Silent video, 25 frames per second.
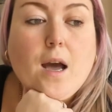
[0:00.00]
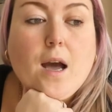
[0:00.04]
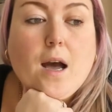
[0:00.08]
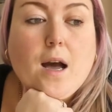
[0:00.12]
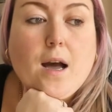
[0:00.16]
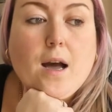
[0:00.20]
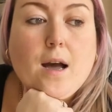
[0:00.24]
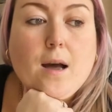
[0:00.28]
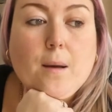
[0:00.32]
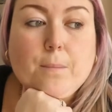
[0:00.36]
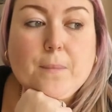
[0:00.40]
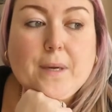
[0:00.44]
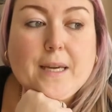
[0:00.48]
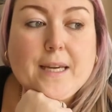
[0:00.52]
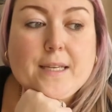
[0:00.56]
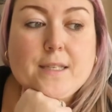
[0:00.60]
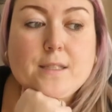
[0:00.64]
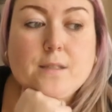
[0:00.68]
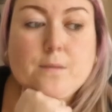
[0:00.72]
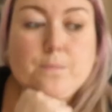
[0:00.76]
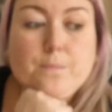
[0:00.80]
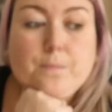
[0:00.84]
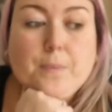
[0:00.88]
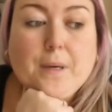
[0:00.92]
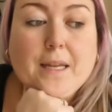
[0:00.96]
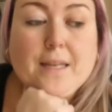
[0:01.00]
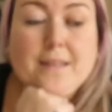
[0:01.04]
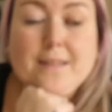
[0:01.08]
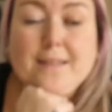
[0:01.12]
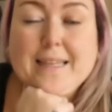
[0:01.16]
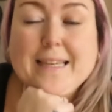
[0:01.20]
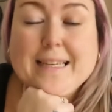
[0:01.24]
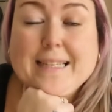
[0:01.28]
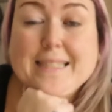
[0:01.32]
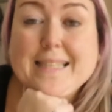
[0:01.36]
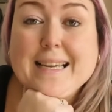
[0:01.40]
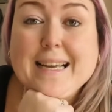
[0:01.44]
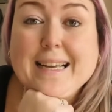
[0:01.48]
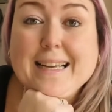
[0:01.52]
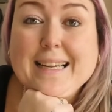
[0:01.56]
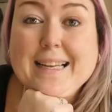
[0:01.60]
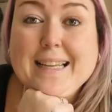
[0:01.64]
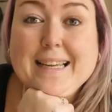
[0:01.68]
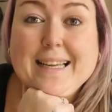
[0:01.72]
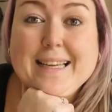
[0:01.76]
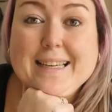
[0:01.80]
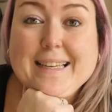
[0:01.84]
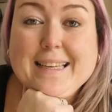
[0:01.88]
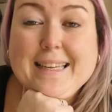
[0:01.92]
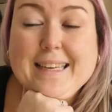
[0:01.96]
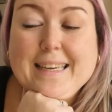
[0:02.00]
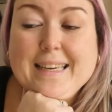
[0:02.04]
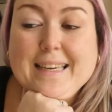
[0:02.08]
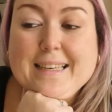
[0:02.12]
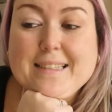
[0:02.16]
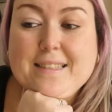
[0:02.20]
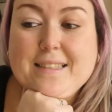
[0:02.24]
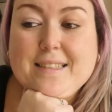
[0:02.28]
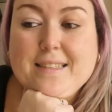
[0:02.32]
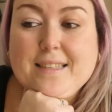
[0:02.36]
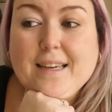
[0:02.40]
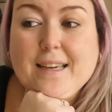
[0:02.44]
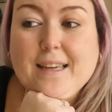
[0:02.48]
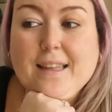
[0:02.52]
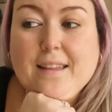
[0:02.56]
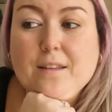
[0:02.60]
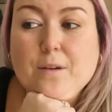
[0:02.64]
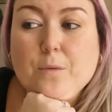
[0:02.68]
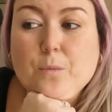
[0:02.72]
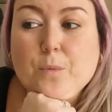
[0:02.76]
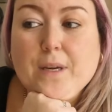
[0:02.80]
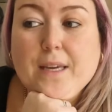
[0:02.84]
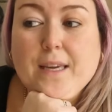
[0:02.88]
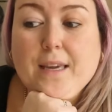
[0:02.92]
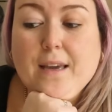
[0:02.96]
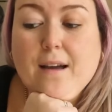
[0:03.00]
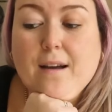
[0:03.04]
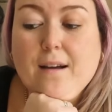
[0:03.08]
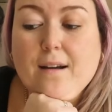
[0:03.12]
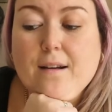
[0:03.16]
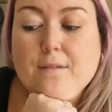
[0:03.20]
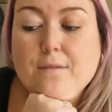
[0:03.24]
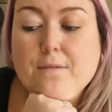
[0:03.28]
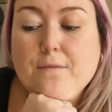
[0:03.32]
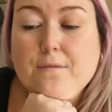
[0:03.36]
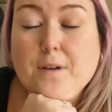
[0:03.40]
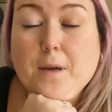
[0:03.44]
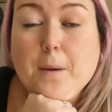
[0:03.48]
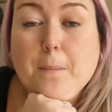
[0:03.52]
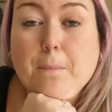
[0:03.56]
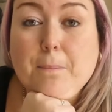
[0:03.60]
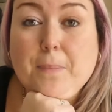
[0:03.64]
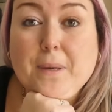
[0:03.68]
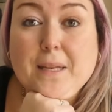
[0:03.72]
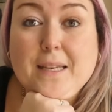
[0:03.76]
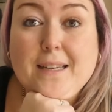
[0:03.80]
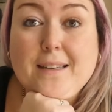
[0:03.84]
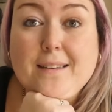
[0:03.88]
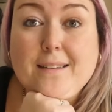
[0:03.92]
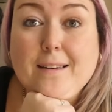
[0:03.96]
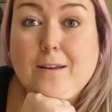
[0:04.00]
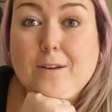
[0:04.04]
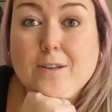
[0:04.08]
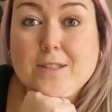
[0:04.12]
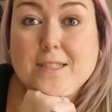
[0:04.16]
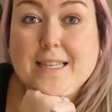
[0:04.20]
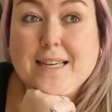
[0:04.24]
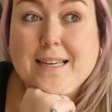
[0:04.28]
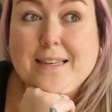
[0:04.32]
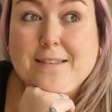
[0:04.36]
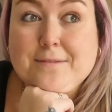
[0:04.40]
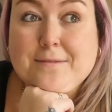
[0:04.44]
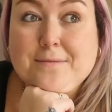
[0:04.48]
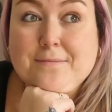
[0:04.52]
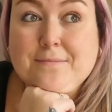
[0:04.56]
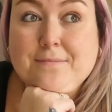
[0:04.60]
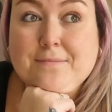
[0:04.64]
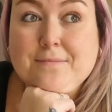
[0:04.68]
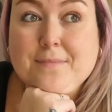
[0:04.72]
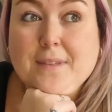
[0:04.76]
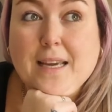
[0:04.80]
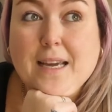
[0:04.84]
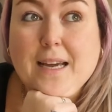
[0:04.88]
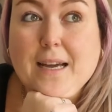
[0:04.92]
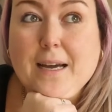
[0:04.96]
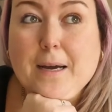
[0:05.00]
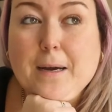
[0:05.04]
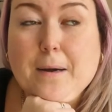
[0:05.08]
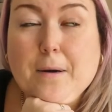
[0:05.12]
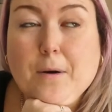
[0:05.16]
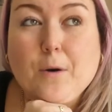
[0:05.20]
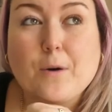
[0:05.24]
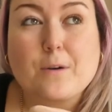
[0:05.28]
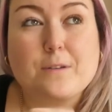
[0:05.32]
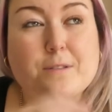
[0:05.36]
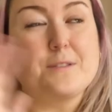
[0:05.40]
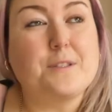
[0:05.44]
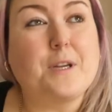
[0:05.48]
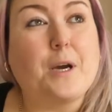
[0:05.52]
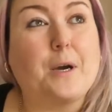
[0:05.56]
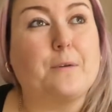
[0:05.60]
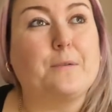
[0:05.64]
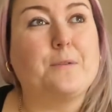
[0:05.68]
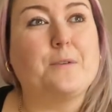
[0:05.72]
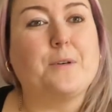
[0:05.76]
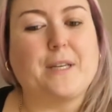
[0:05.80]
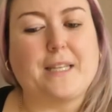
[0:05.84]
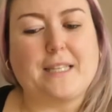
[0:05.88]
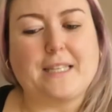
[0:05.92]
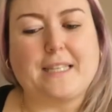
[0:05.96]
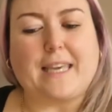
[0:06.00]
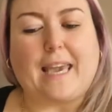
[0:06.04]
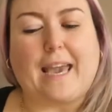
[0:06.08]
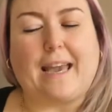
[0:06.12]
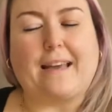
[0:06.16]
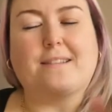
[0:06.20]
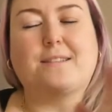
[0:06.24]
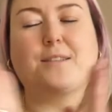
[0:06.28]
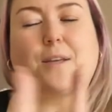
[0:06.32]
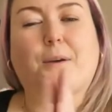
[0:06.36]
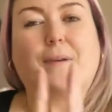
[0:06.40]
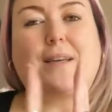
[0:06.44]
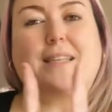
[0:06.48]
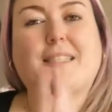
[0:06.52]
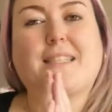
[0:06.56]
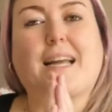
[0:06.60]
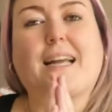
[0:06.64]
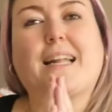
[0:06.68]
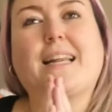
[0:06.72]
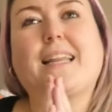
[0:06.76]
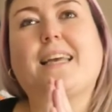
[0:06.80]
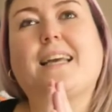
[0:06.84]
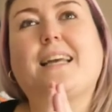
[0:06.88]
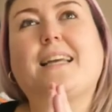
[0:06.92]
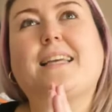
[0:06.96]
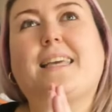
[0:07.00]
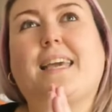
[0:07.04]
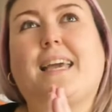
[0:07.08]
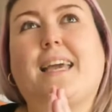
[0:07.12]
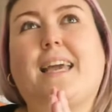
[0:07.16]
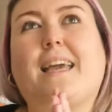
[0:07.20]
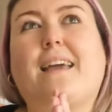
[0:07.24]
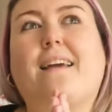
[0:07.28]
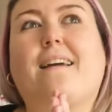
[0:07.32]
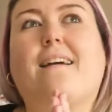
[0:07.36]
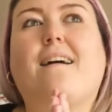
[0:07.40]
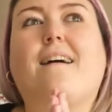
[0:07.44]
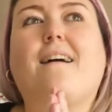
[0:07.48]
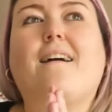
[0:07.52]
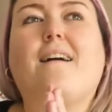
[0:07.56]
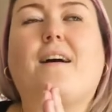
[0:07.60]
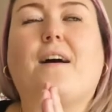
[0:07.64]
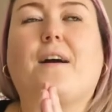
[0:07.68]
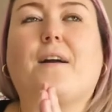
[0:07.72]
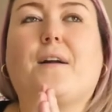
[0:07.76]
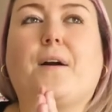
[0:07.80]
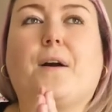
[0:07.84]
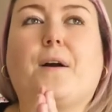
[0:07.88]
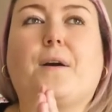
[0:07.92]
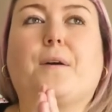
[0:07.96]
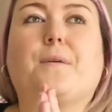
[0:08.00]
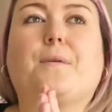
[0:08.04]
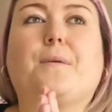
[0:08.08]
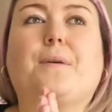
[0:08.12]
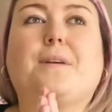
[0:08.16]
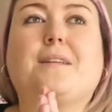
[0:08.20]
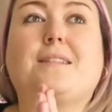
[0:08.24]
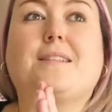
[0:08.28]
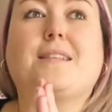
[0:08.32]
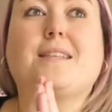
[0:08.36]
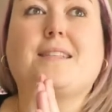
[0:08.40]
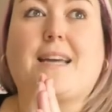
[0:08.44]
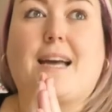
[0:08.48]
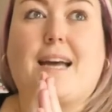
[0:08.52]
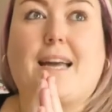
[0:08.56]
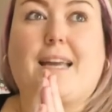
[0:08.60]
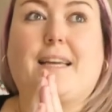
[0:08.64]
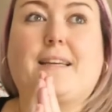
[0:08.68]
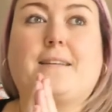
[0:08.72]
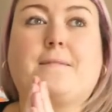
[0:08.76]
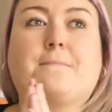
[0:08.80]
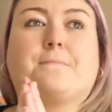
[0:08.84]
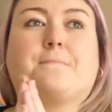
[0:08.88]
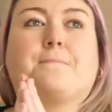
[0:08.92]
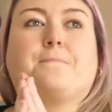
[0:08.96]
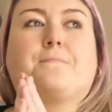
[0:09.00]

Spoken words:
It has been exactly a year today that we have been in lockdown. So exactly a year ago today,